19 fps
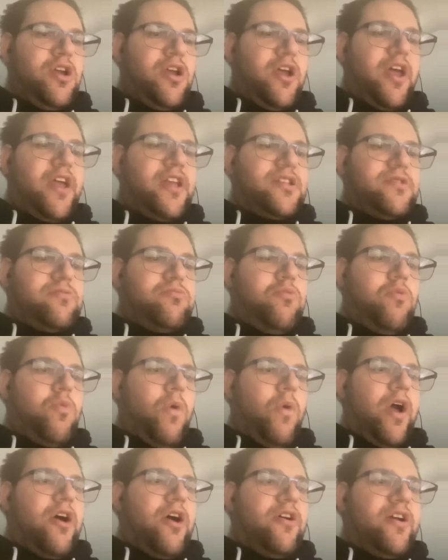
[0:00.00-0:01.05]
as
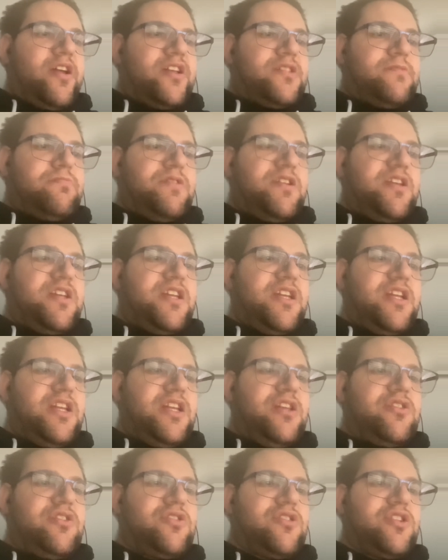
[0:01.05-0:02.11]
well as
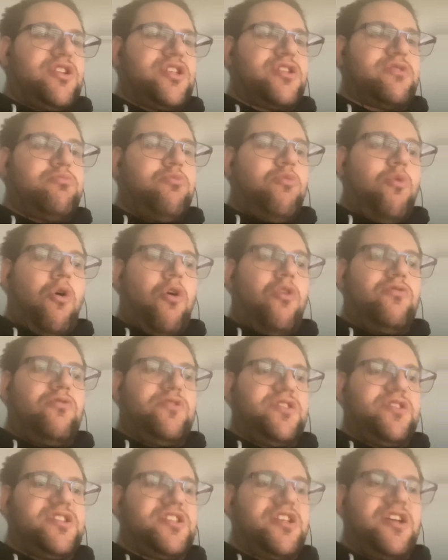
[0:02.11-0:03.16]
picking the
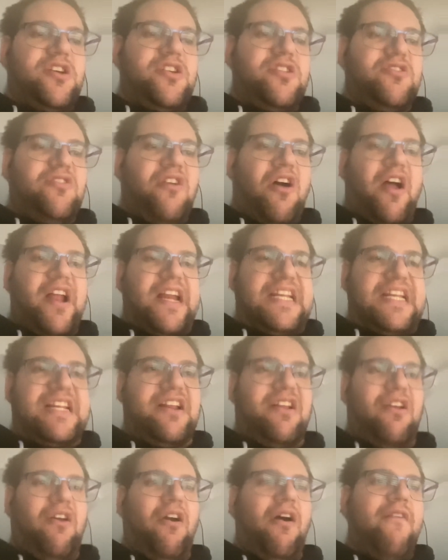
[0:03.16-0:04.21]
Swans. So I
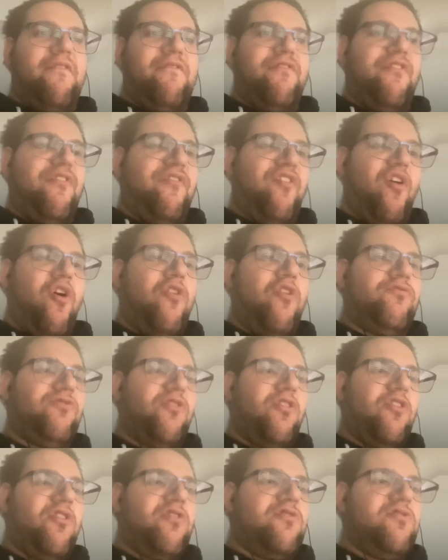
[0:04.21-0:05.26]
got 4
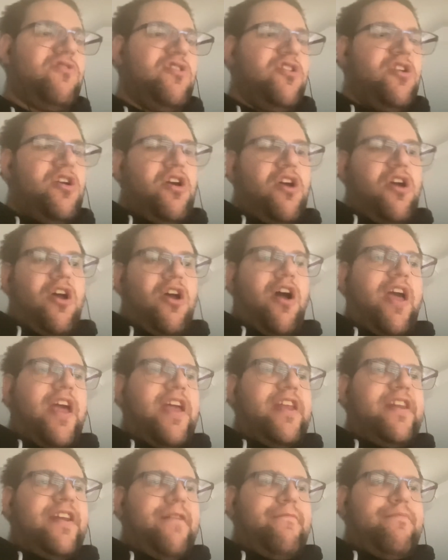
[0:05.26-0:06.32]
wrong. I
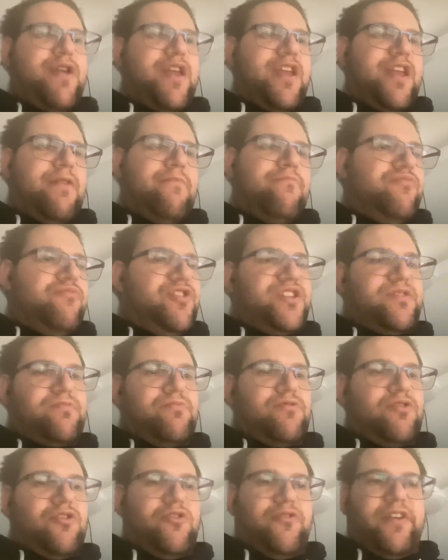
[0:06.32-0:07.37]
ended up picking
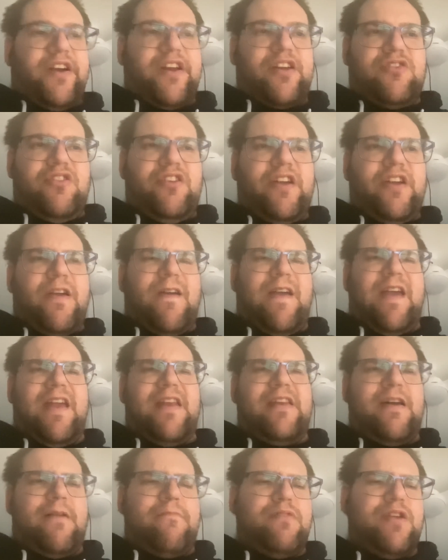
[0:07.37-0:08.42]
Brisbane correctly. I
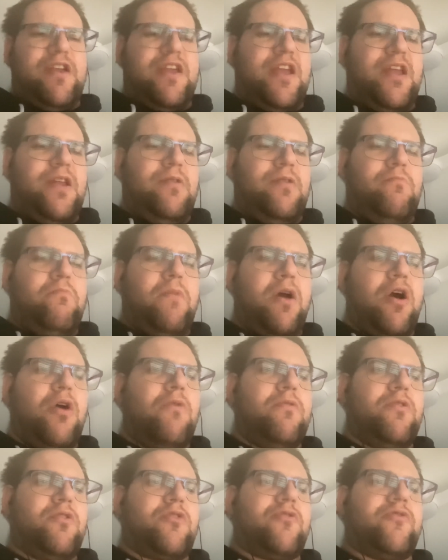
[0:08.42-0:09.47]
ended up picking
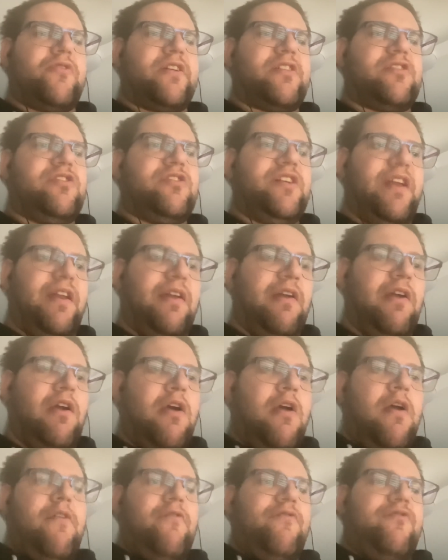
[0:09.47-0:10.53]
Melbourne correctly,
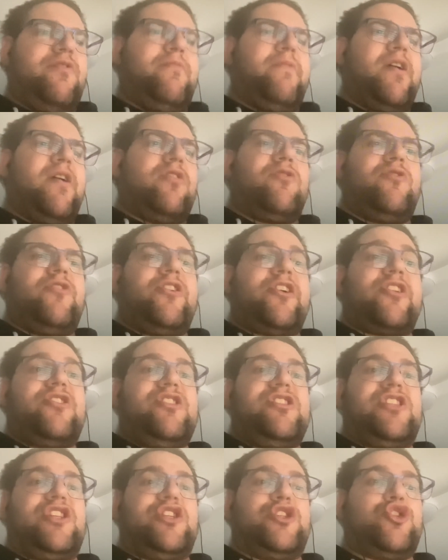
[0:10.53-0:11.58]
Fremantle
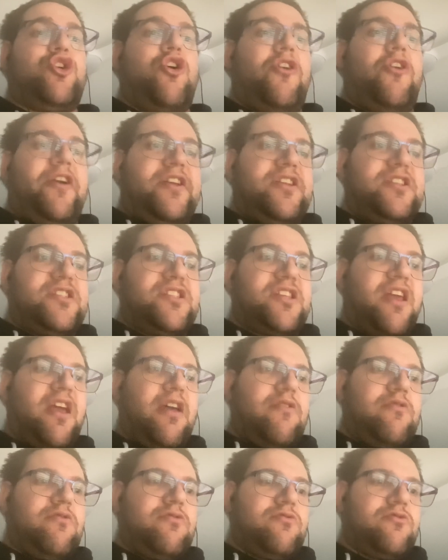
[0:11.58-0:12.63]
correctly, the Giants
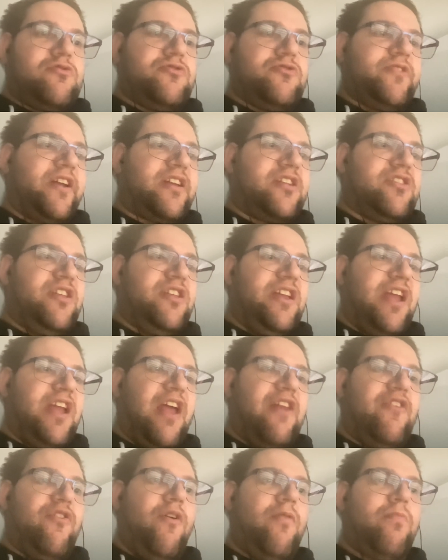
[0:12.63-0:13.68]
correctly,
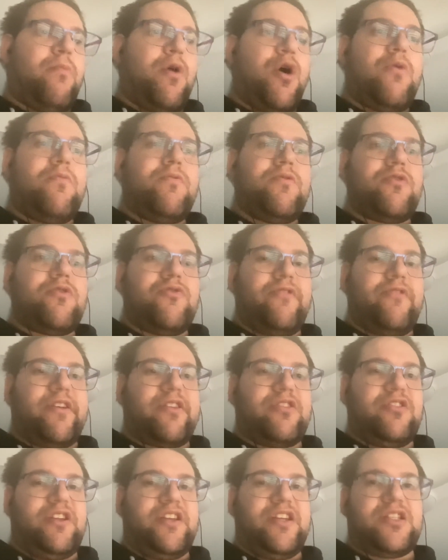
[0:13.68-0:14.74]
and North Melbourne
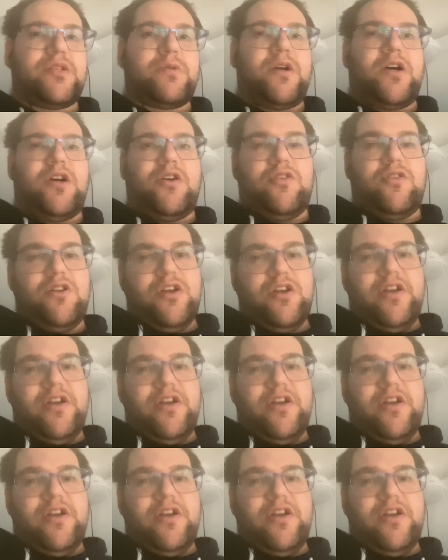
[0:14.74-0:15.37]
correctly as well.